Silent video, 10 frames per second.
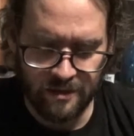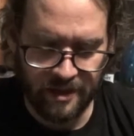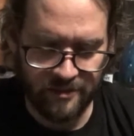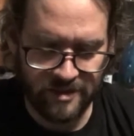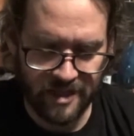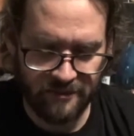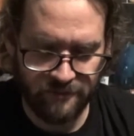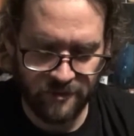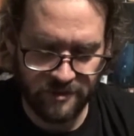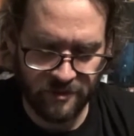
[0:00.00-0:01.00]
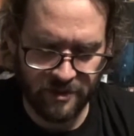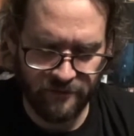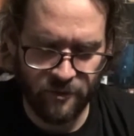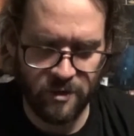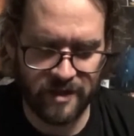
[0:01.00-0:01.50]
I would say the first 3 or
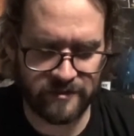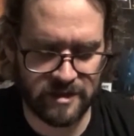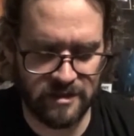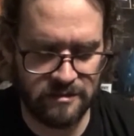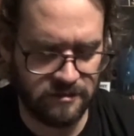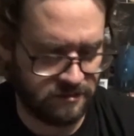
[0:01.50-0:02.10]
4 I've seen.